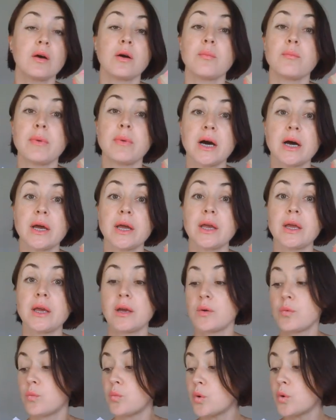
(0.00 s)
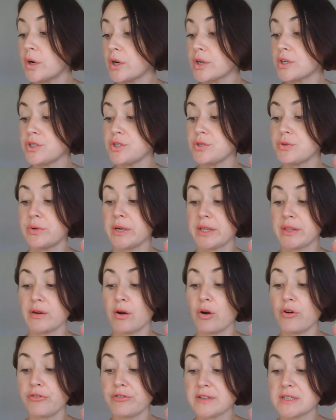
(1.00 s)
my work, during the
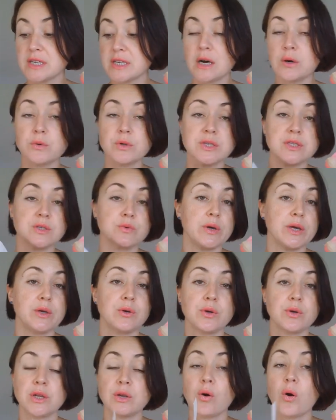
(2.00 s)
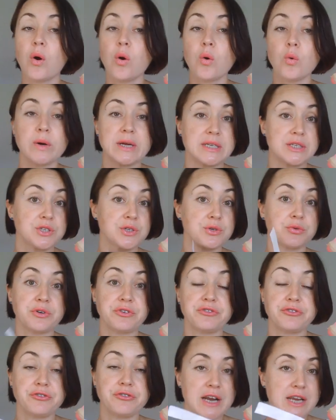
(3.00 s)
office hours, where you can always
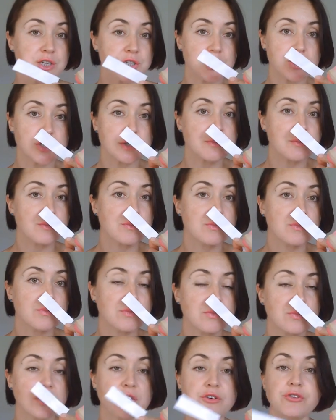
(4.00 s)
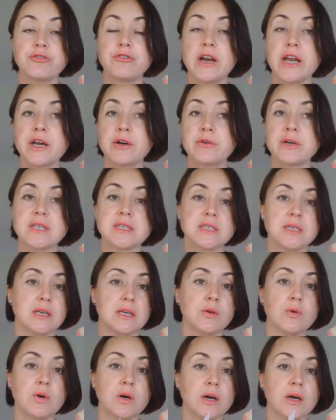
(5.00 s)
refresh the fragrance
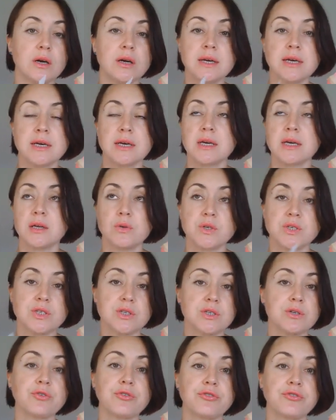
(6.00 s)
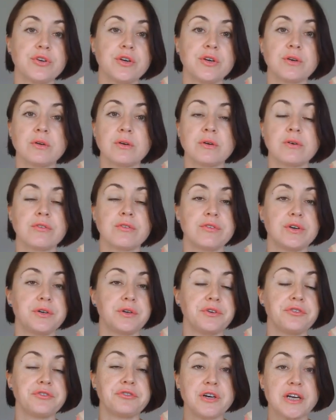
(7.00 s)
and you still feel
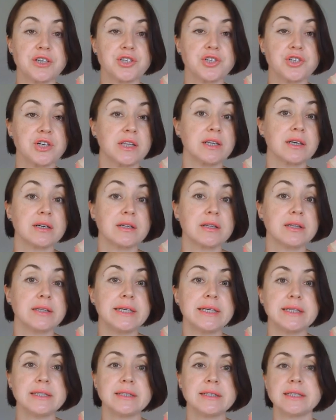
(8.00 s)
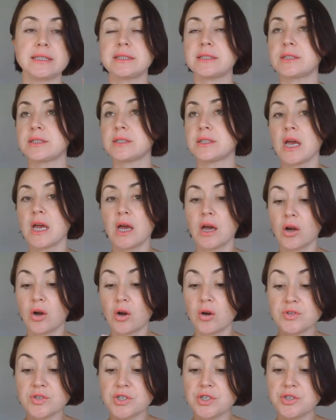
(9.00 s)
very fresh and clean and
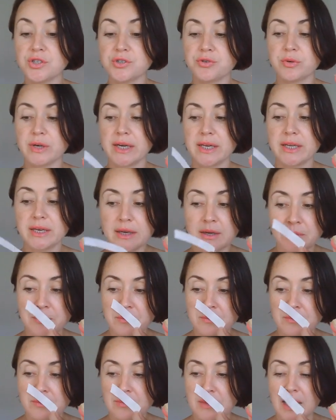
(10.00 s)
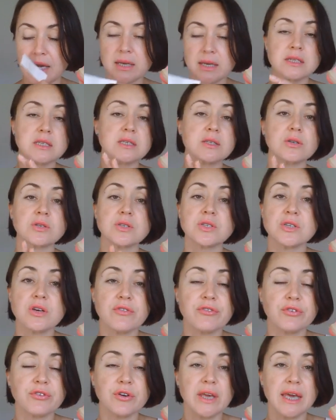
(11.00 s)
concentrated, and it's not
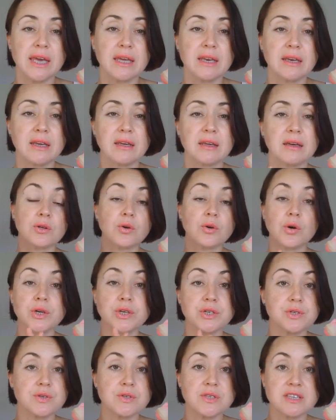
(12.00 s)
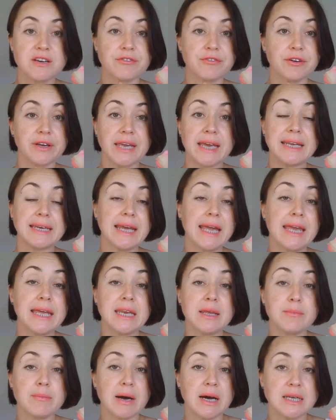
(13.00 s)
suffocating, not going to suffocate
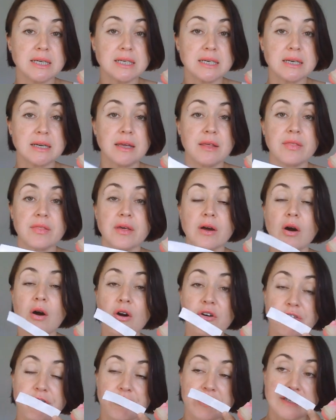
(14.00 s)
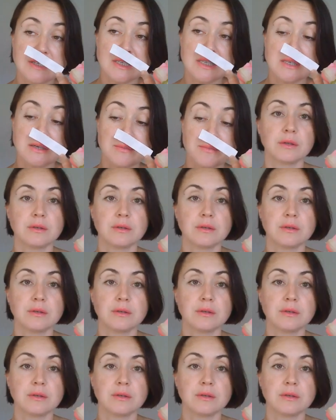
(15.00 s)
anybody in the office.